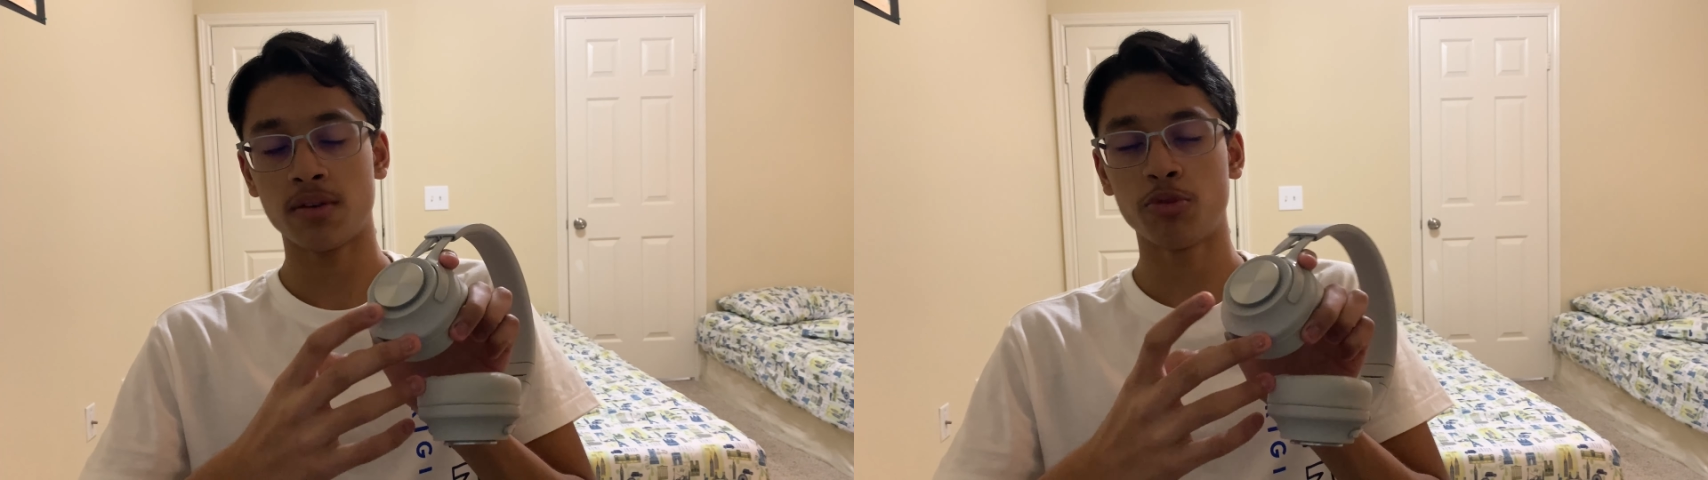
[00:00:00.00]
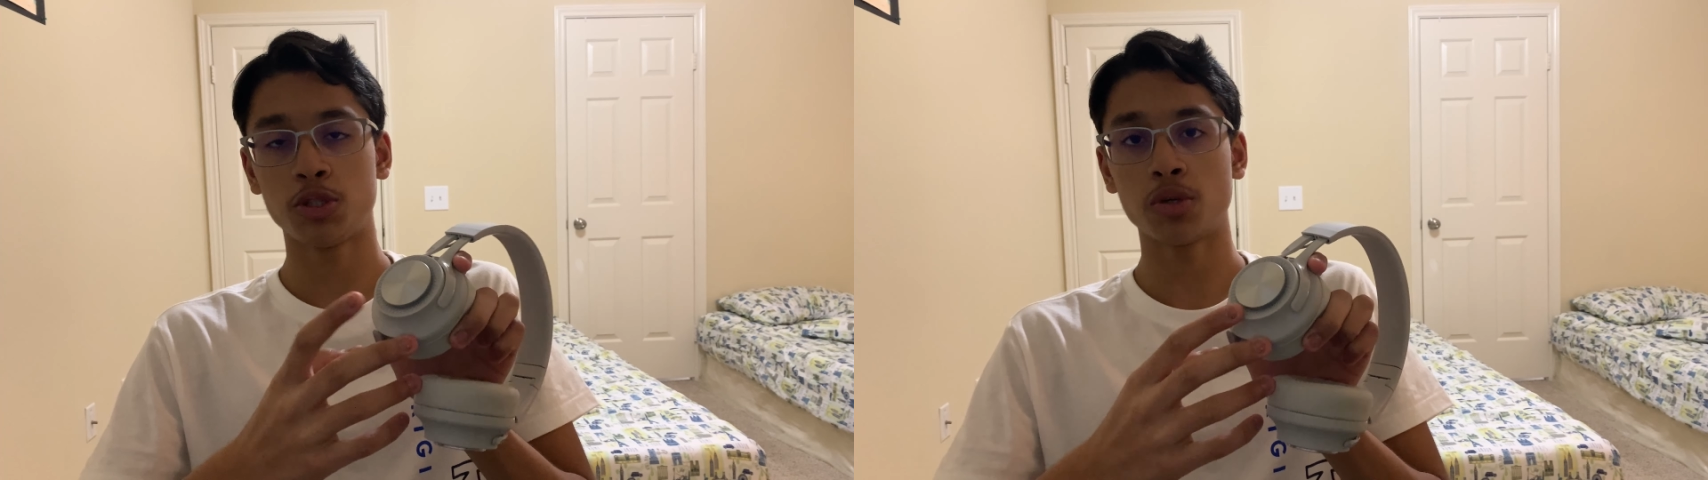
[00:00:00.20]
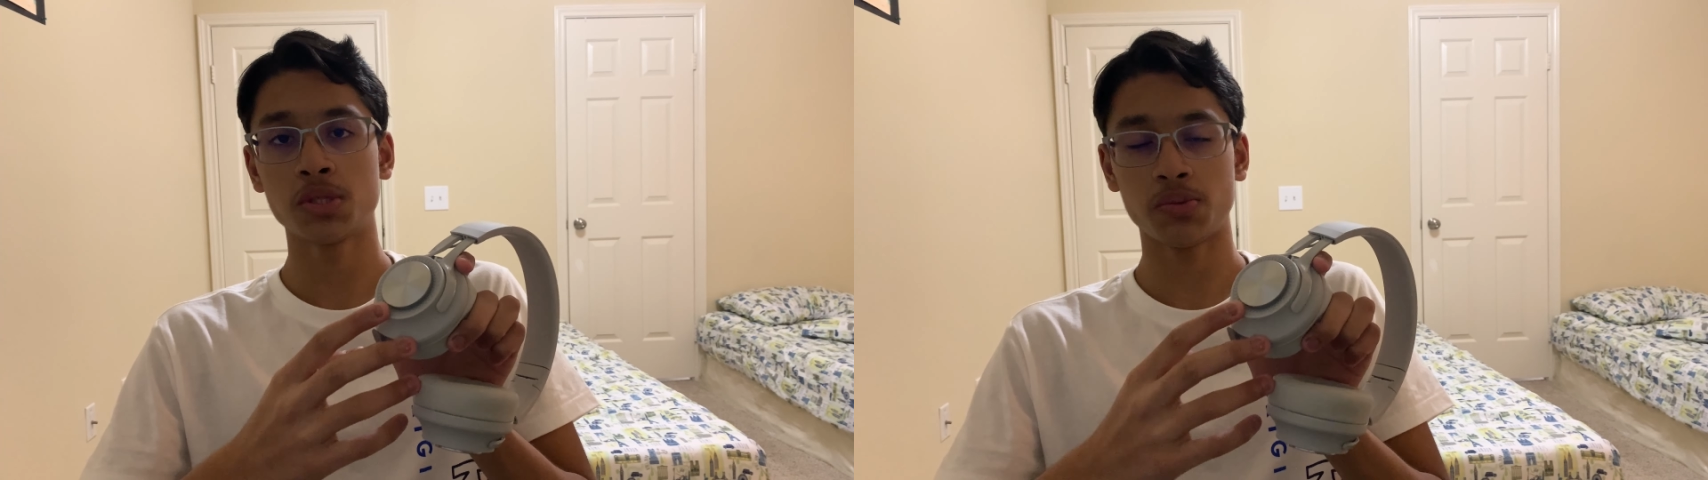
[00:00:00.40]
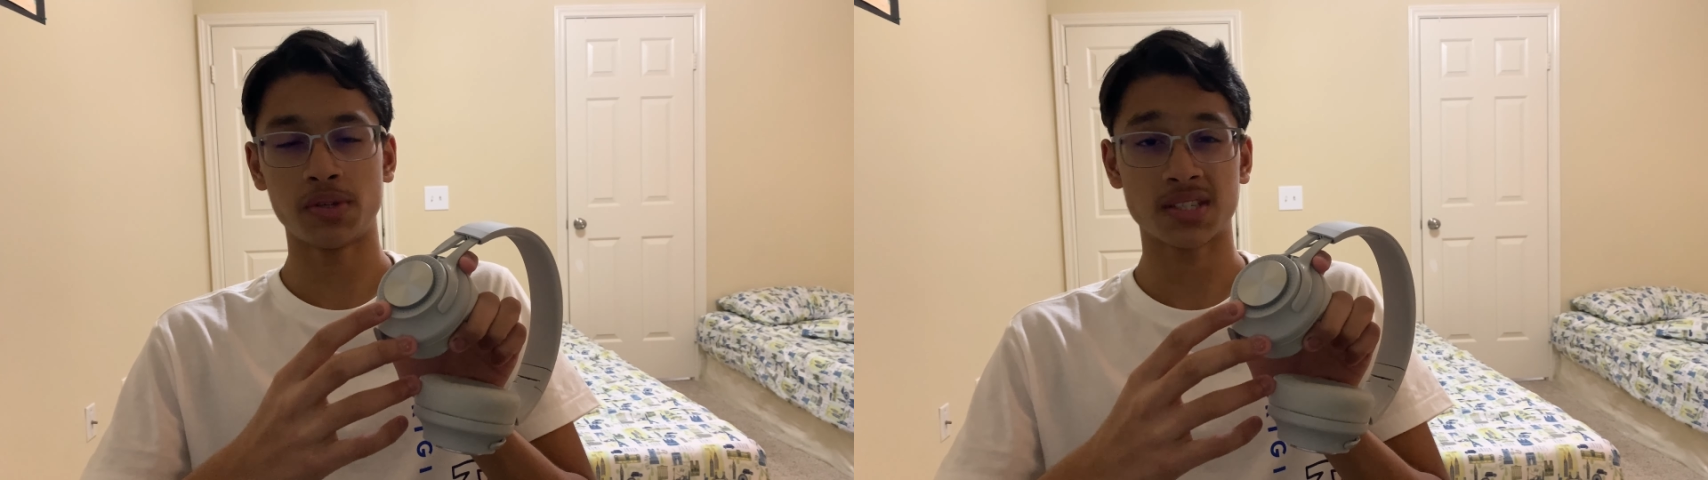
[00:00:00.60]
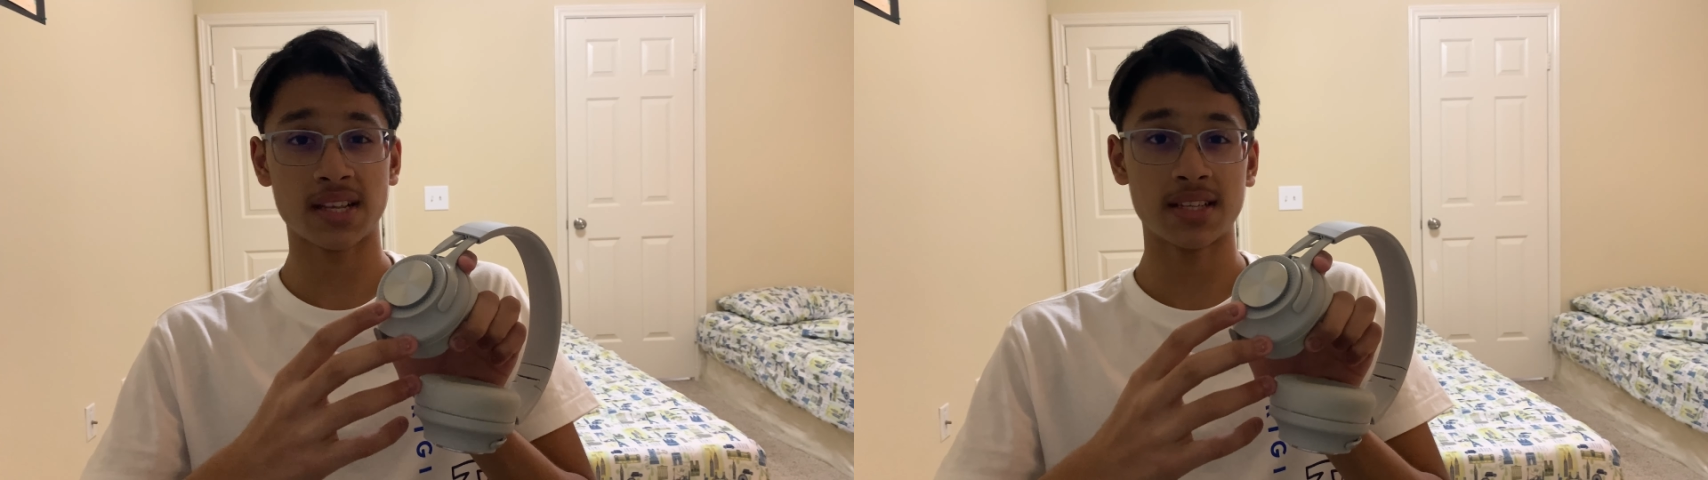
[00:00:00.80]
which also
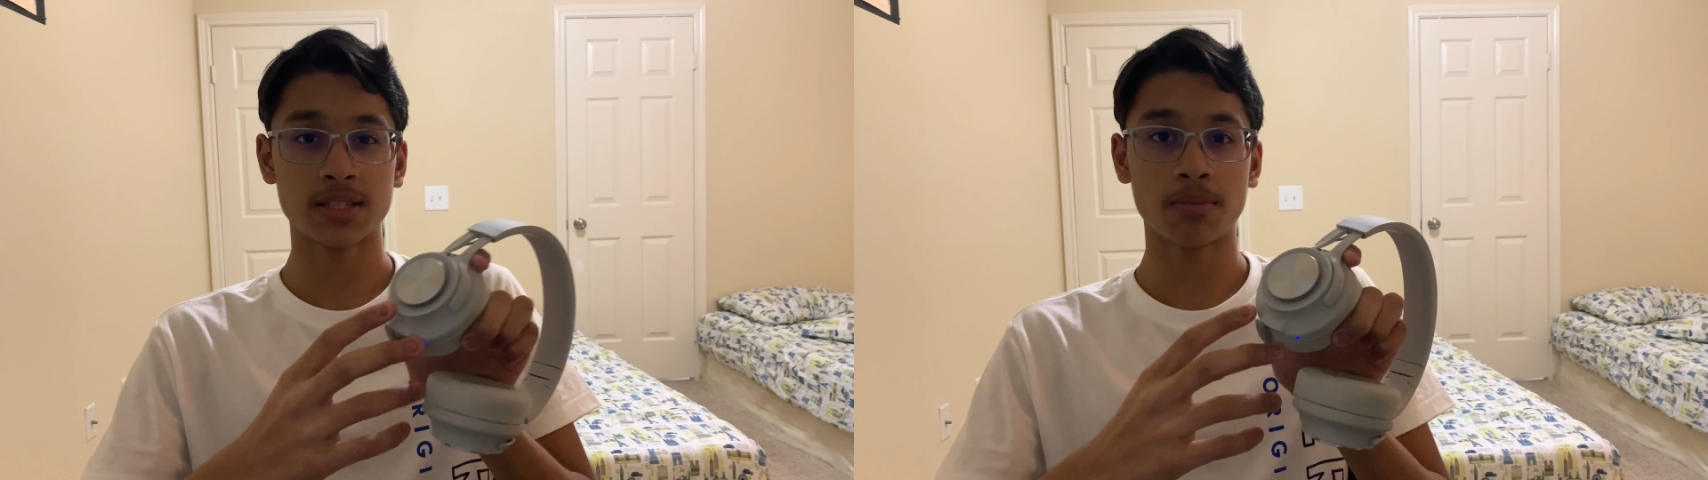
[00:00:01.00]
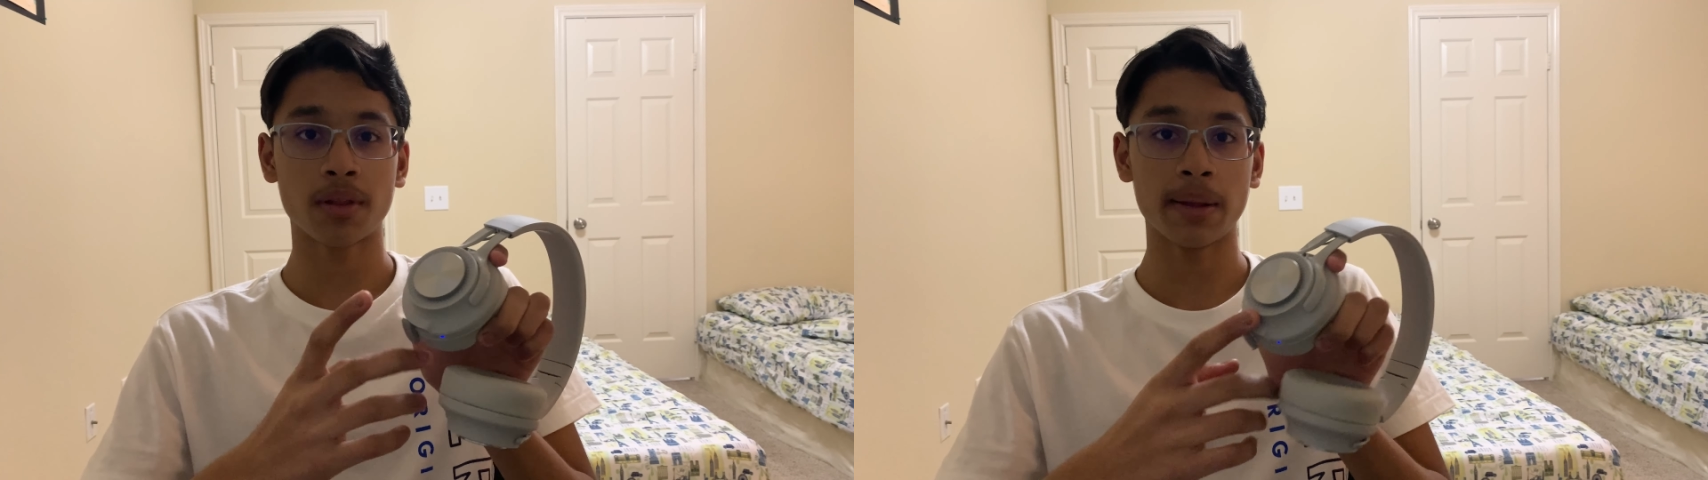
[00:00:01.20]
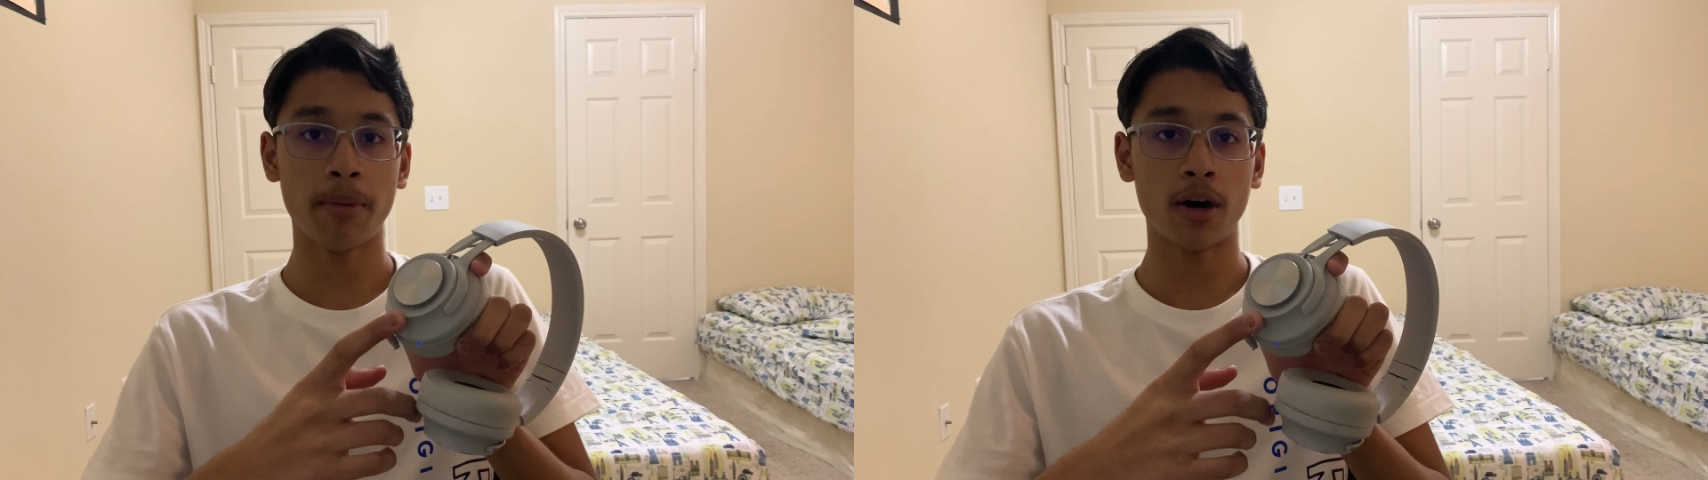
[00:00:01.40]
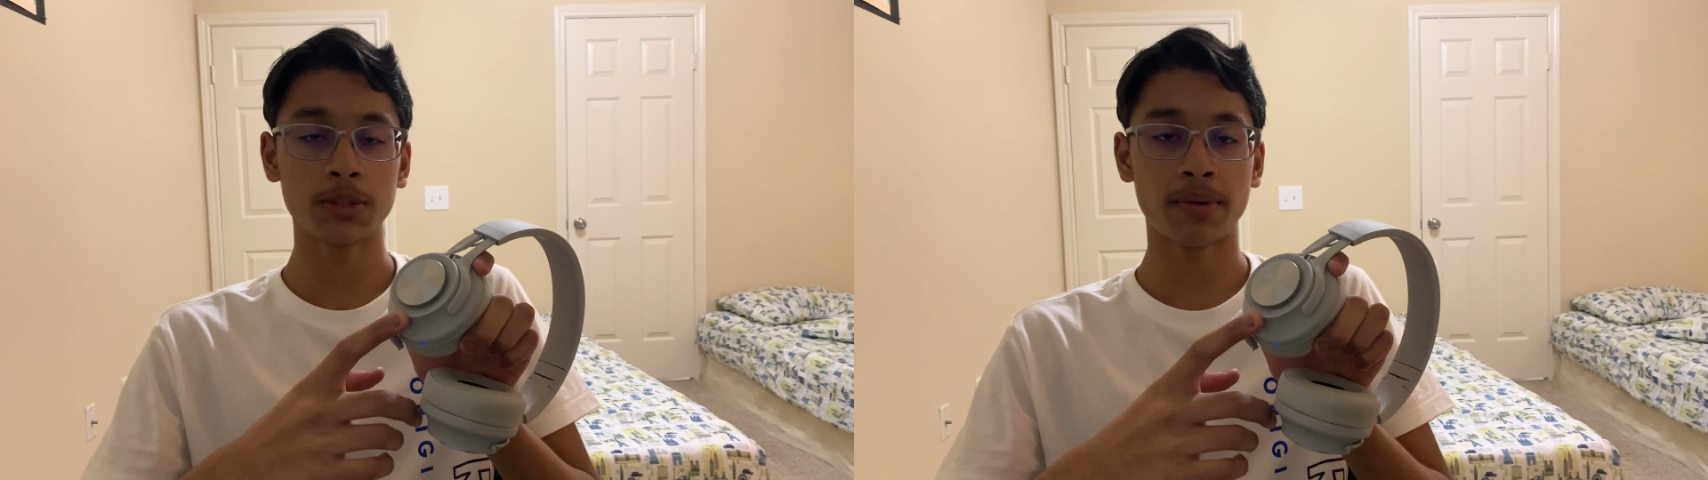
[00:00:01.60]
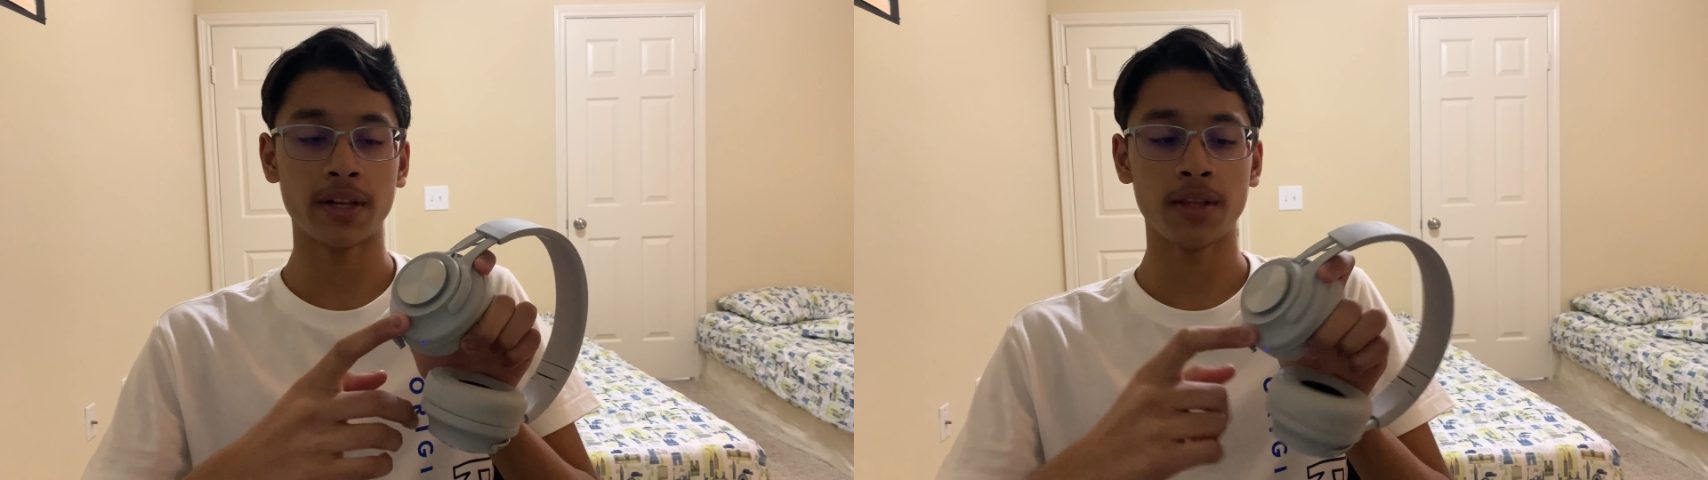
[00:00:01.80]
works as a play pause
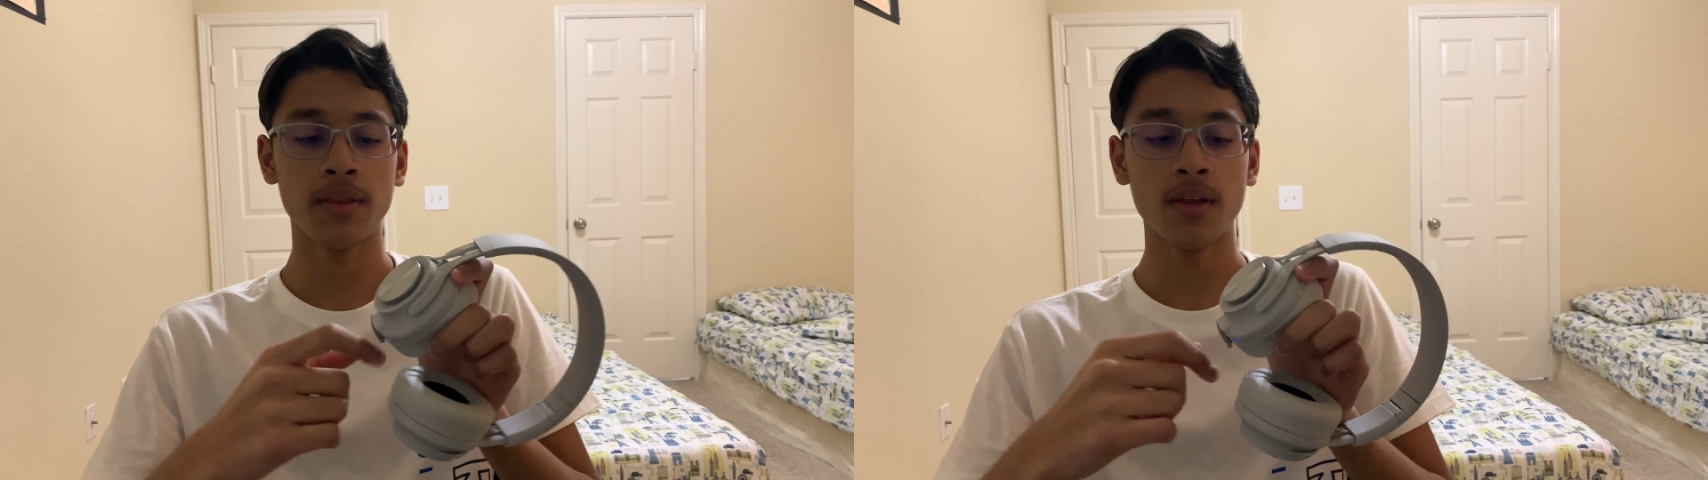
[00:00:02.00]
button,